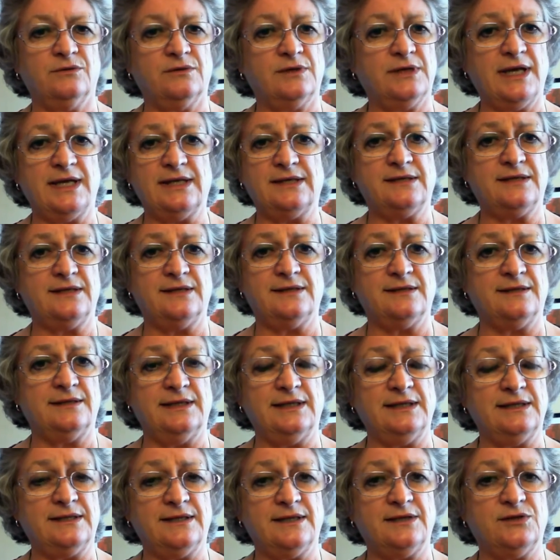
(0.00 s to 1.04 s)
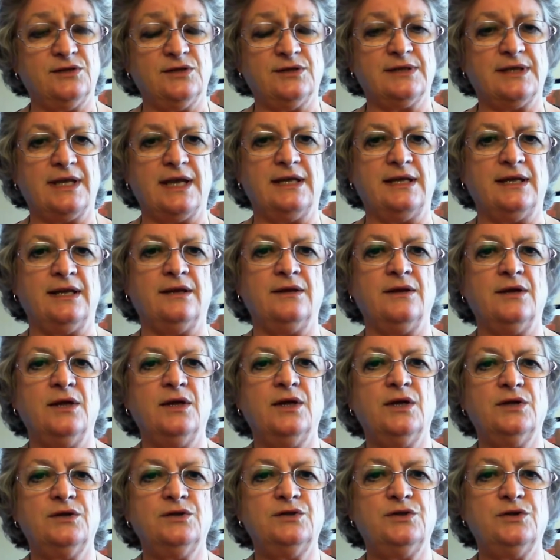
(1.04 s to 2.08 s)
guest list is just getting
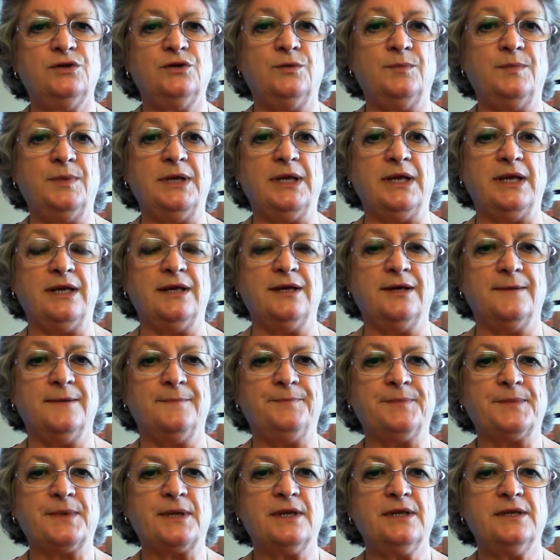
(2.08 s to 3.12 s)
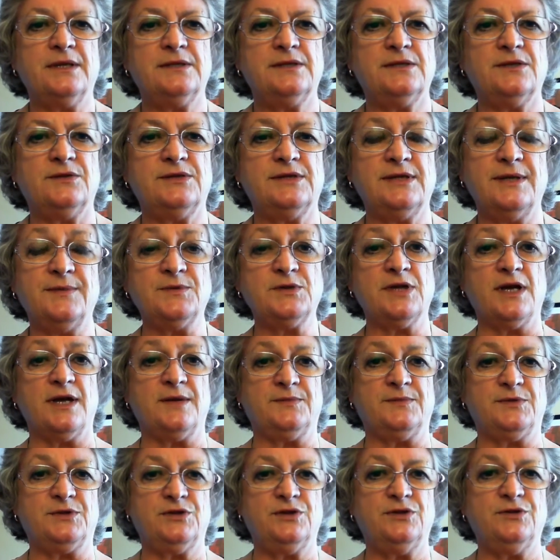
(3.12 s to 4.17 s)
too big. So
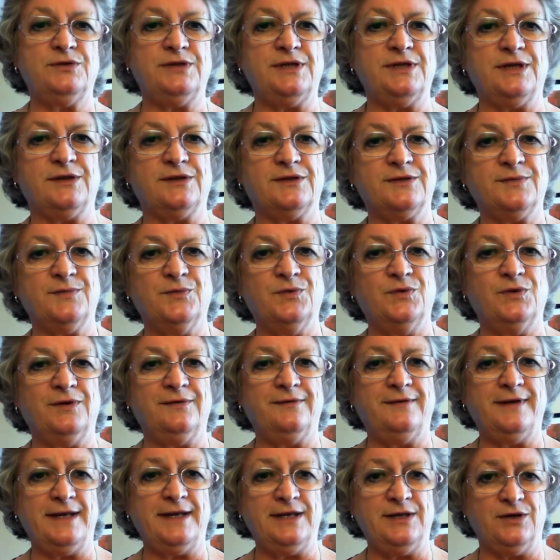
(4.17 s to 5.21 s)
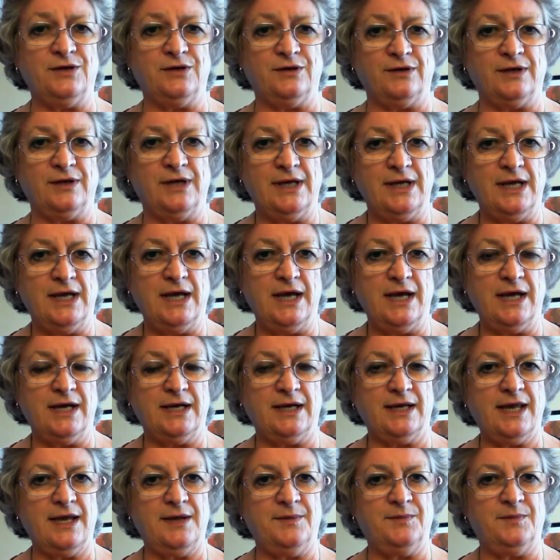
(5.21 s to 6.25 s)
sometimes choosing a smaller venue
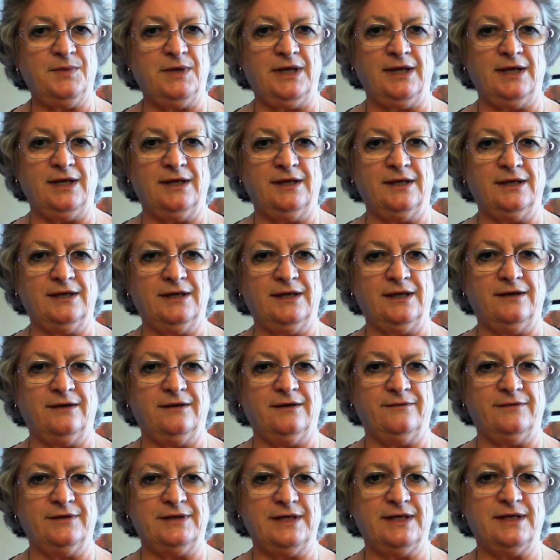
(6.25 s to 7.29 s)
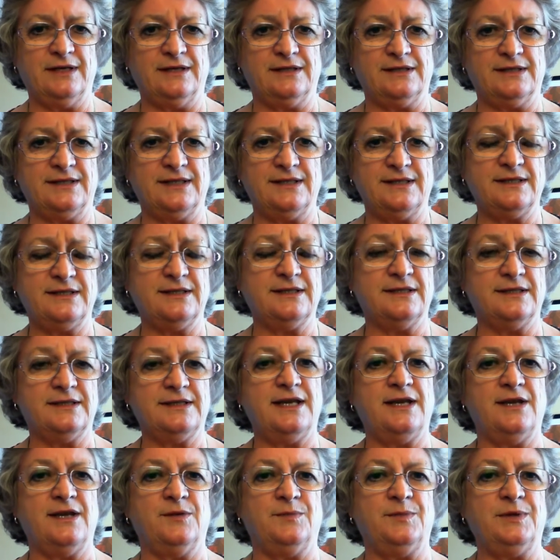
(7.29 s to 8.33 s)
can be of an assistance
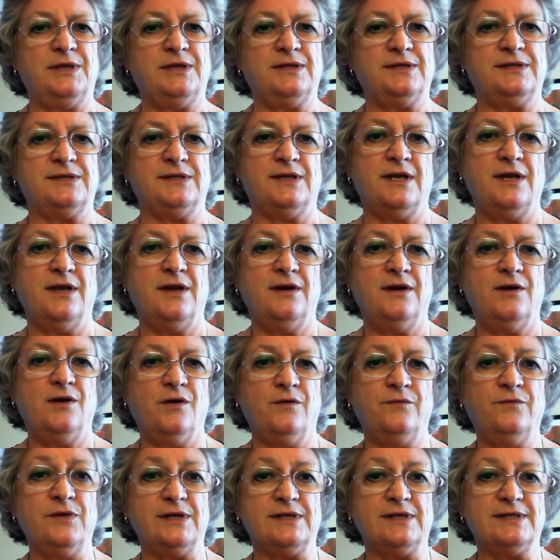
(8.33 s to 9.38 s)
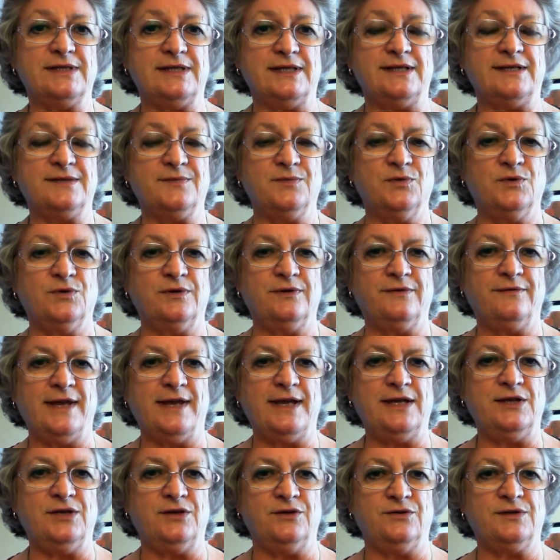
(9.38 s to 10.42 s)
here, because obviously smaller
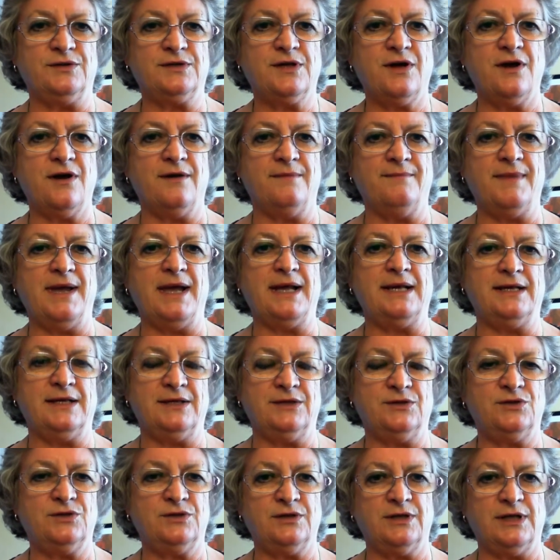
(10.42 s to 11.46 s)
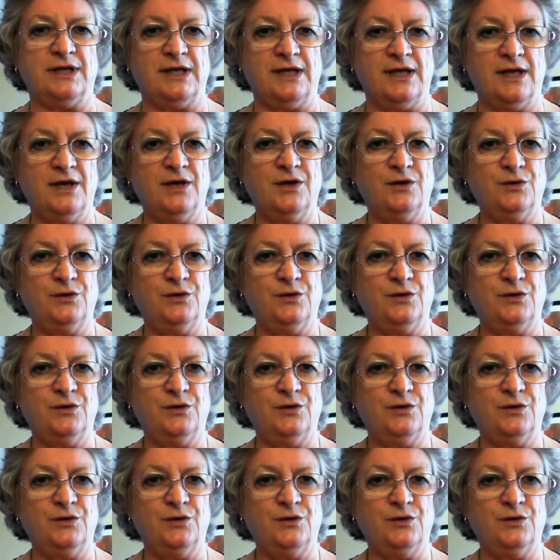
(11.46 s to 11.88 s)
venues can't manage the